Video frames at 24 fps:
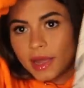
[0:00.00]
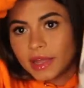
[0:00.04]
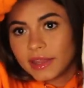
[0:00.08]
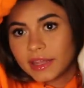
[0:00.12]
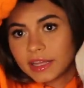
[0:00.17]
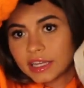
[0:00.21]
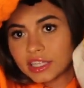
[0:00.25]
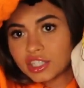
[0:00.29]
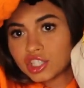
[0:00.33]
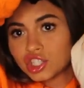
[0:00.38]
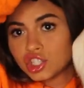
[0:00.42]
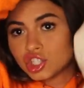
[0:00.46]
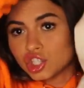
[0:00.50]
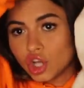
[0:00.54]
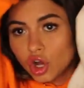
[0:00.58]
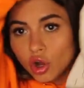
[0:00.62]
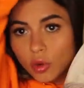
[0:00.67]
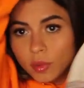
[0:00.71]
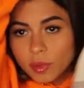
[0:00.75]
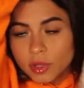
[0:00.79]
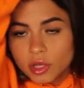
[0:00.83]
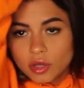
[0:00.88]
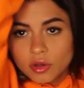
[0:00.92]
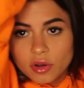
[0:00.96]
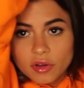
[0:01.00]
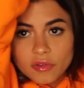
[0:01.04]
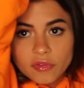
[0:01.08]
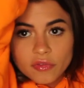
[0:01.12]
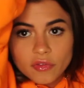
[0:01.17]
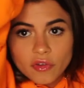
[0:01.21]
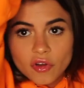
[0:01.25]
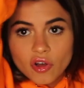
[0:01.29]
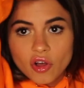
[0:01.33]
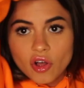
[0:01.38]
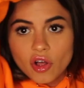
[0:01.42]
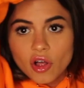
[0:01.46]
I think it's so
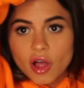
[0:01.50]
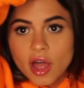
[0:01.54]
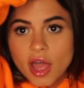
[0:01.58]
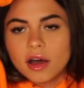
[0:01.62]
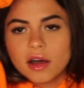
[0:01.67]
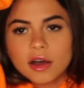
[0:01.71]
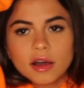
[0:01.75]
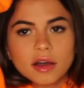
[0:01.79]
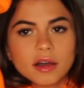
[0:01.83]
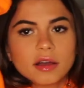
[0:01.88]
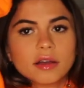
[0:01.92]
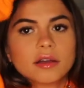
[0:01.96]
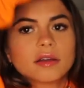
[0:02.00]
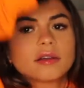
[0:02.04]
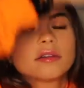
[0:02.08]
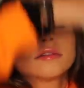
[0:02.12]
beautiful. Ugh.